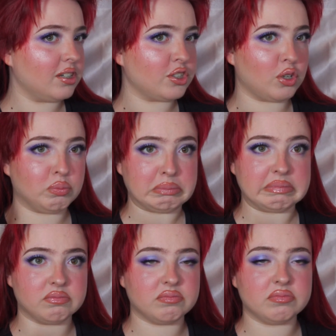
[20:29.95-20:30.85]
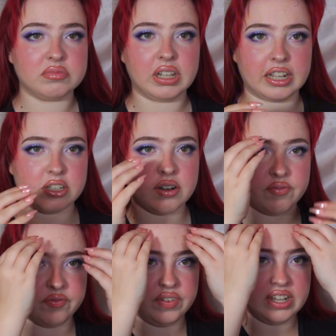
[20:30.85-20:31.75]
so like it's not
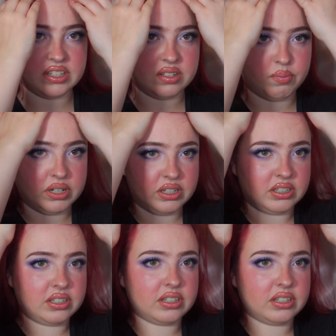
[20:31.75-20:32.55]
fixed, but